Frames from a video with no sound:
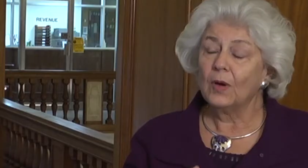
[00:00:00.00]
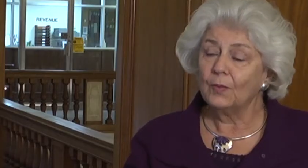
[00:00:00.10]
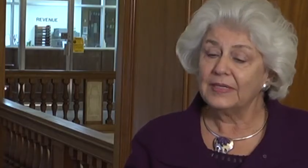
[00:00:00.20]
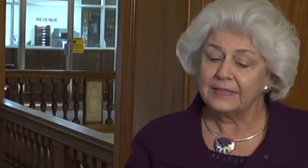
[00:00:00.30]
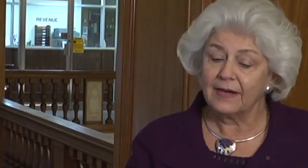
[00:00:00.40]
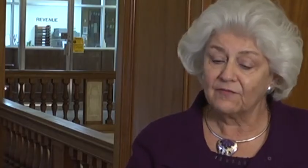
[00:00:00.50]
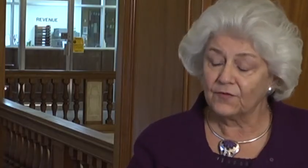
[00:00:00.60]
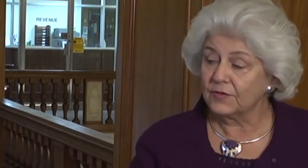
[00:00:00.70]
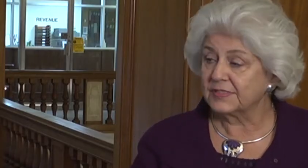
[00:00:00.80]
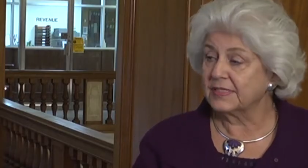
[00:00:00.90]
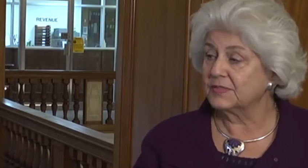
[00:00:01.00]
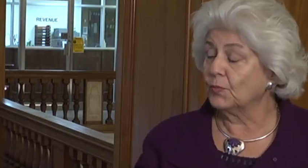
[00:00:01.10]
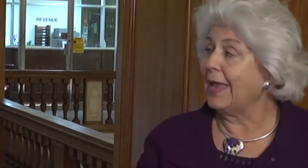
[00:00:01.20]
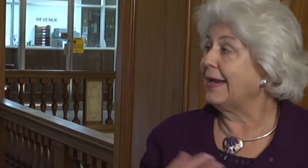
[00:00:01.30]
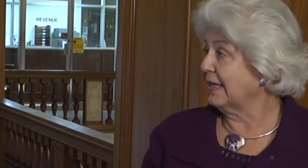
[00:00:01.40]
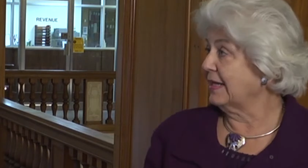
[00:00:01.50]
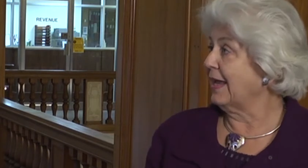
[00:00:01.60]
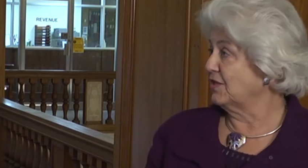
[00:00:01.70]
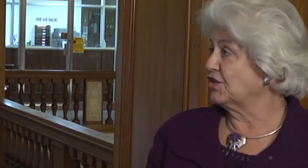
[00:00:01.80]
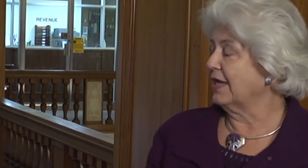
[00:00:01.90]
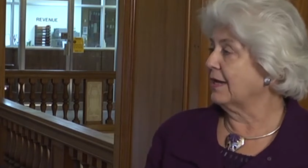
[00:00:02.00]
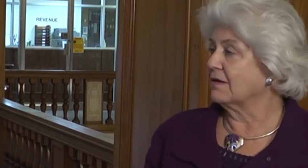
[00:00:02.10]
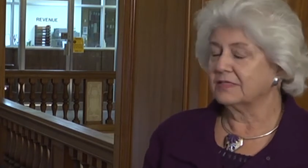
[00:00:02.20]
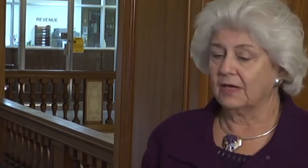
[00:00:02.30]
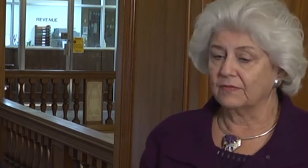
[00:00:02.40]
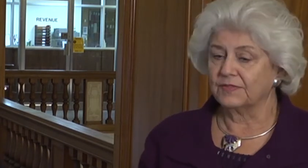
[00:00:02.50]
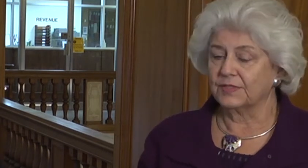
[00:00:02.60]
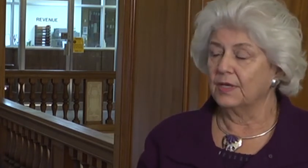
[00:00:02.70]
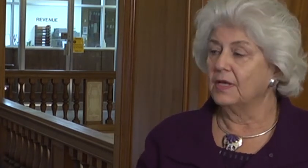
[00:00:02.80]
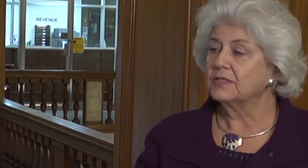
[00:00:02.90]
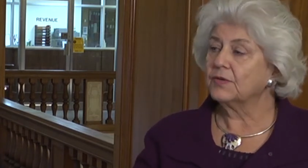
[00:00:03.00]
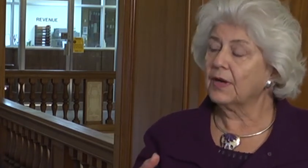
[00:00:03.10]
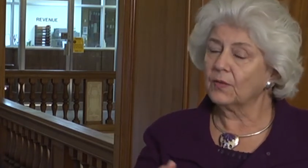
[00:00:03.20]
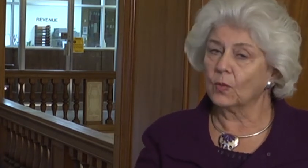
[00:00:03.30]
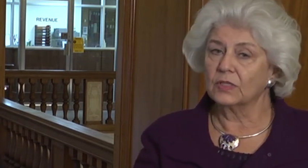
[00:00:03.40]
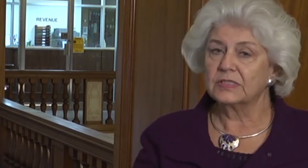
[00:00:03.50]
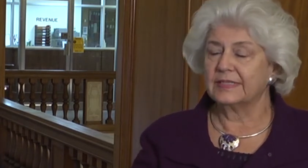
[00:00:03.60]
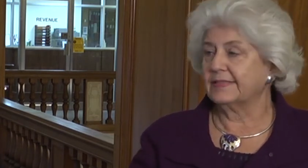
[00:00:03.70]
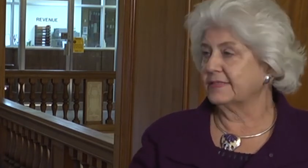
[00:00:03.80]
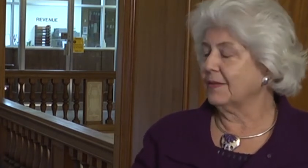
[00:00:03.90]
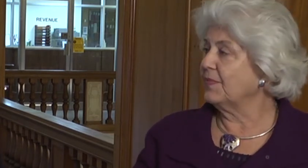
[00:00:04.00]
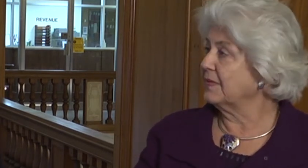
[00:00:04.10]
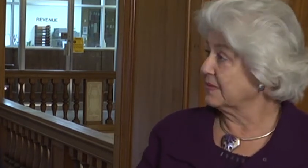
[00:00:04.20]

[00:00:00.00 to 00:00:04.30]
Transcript: what we did at first is we had to get educate ourselves. So in other words, is this something